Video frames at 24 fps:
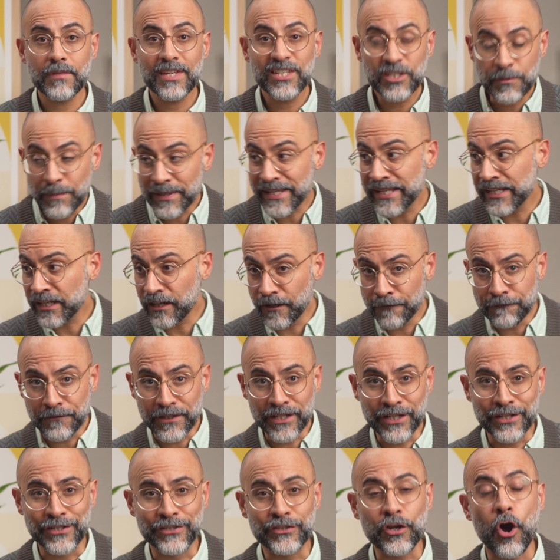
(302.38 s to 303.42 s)
Speaking of
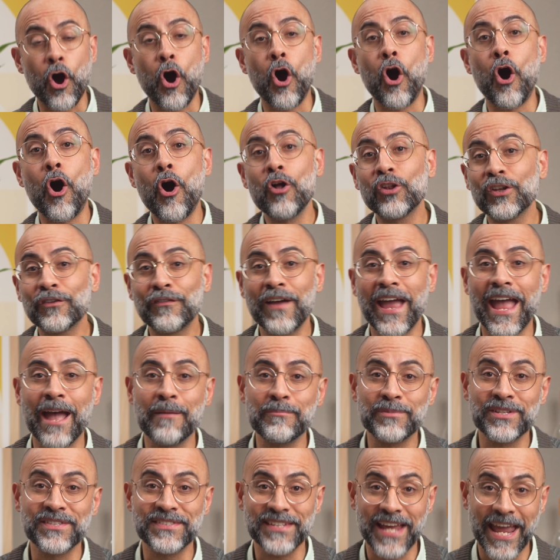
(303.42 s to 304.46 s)
yeast, all of
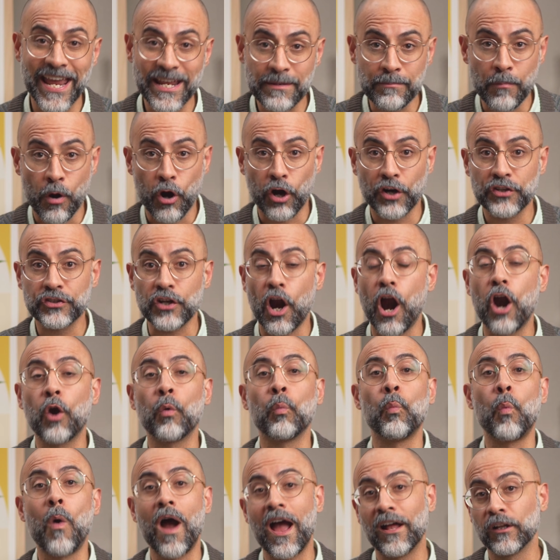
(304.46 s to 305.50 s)
Hampden's 8 marks are
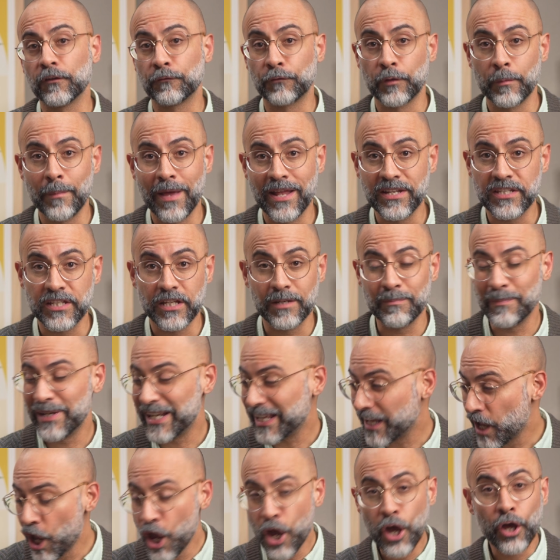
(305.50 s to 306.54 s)
wild fermented,
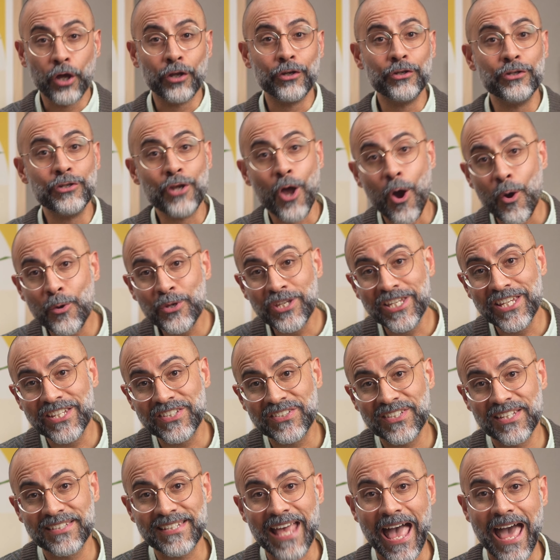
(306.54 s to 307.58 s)
meaning no
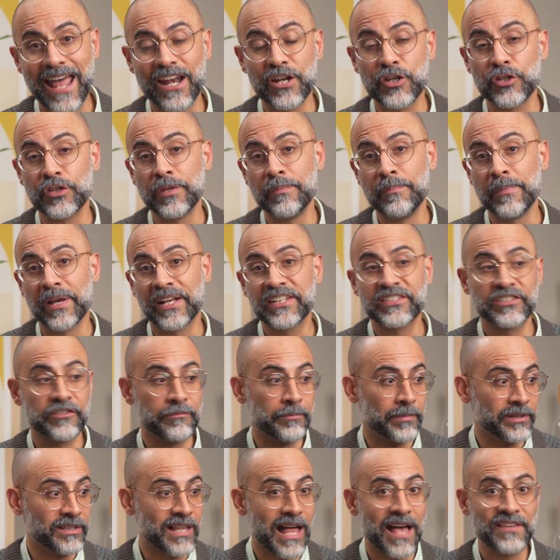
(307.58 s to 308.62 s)
yeast is added to the mix of
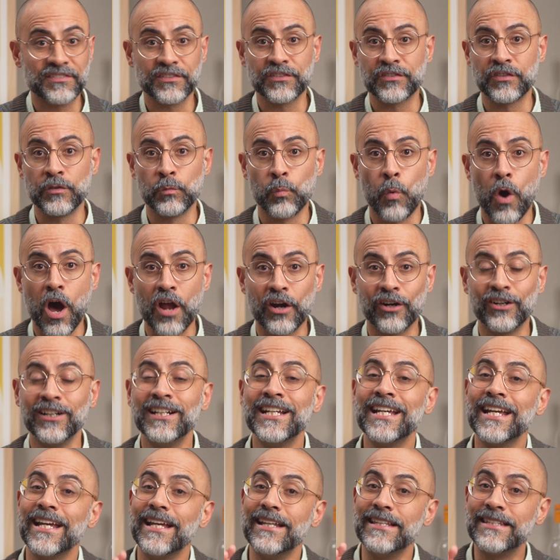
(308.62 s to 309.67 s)
molasses and water.
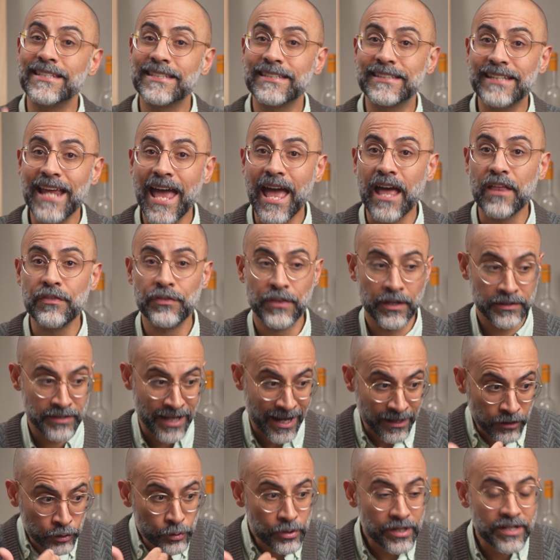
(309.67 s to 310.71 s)
Instead, the
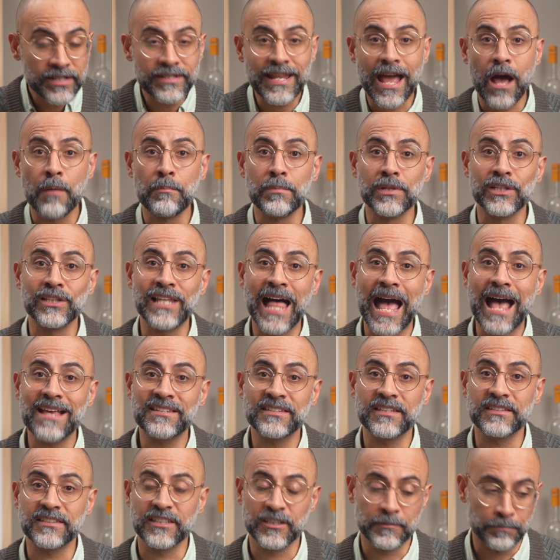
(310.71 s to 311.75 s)
diluted down
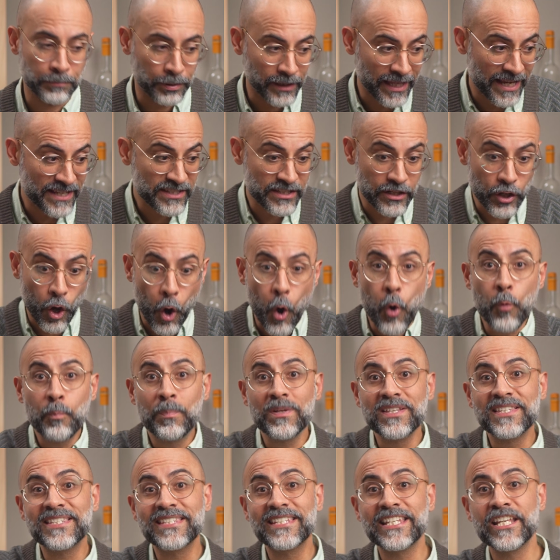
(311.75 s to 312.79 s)
molasses is placed in
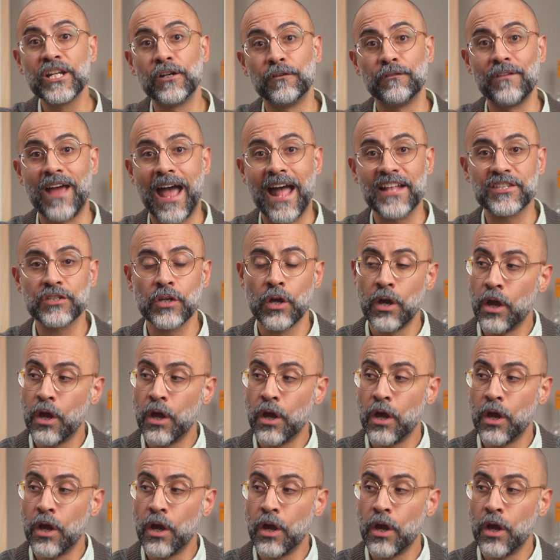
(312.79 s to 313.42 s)
open cedar vats